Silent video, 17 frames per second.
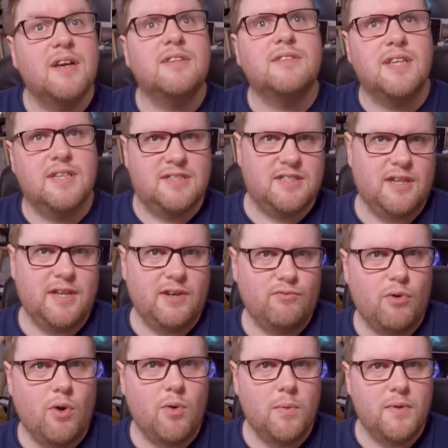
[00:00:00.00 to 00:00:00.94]
there's something
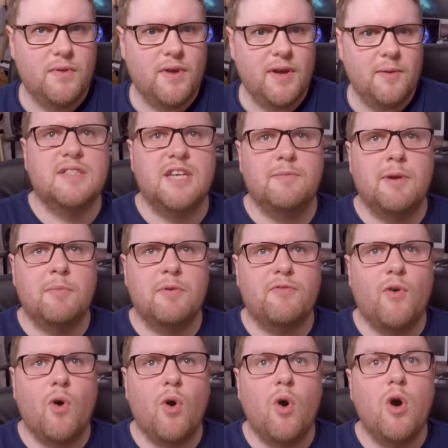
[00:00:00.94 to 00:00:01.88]
wrong with it. Tip number
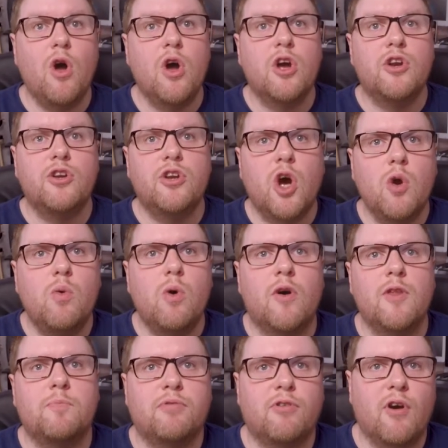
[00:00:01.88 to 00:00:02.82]
four, know
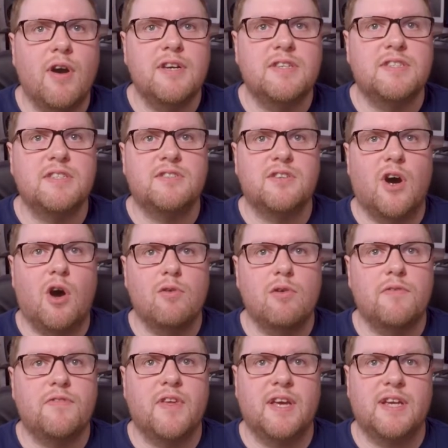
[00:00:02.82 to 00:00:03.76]
what the prices are
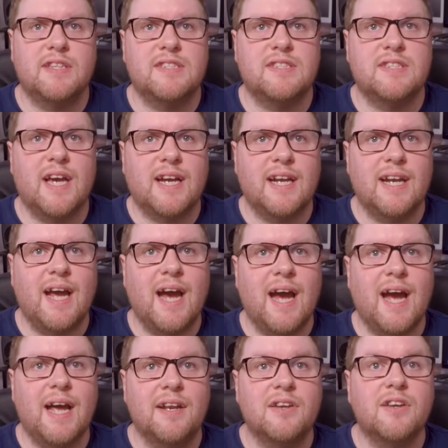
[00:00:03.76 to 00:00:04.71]
of things
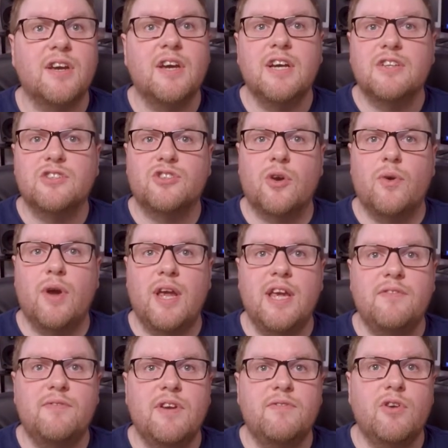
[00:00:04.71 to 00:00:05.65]
secondhand. So
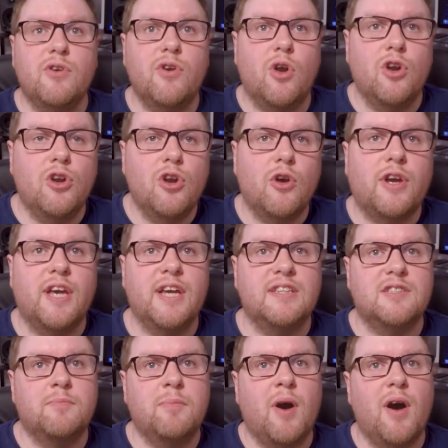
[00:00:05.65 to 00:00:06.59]
even if you're not looking
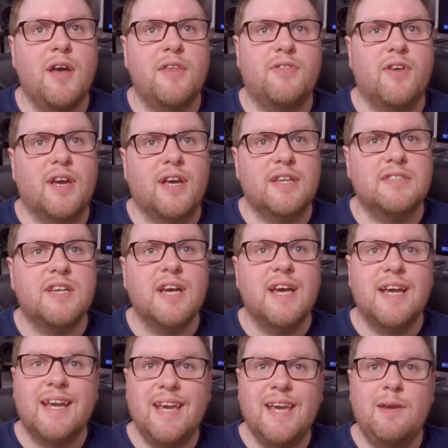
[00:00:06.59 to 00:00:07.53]
to buy things,
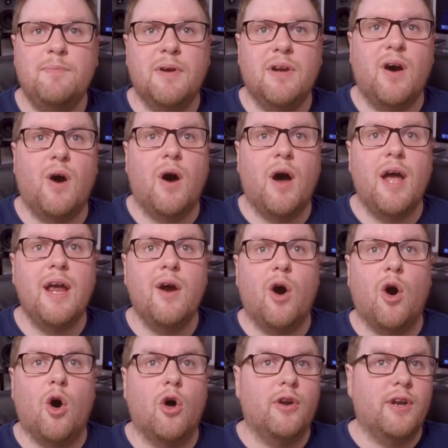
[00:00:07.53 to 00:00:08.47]
keep an eye
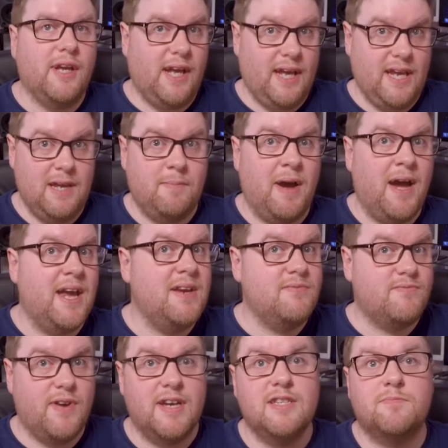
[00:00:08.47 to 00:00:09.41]
on eBay,
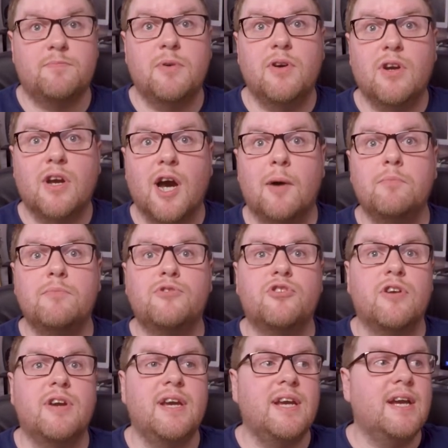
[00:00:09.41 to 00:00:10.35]
Facebook,
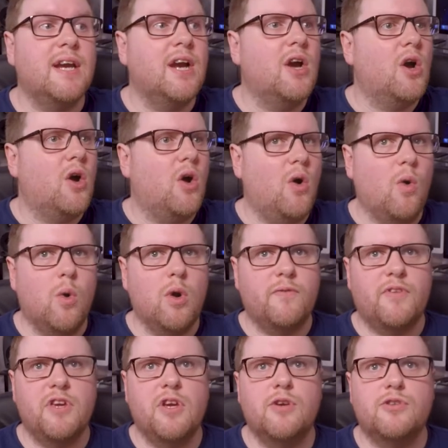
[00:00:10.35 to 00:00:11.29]
Gumtree, all
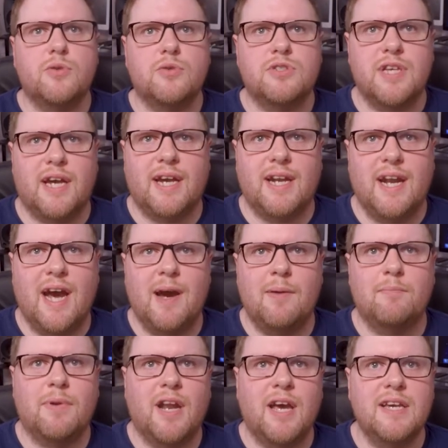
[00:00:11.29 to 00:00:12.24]
of the usual
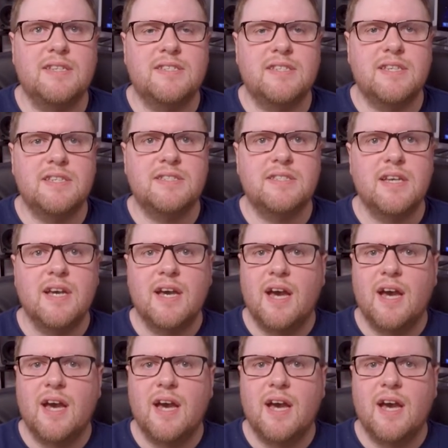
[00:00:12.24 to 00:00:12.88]
secondhand places,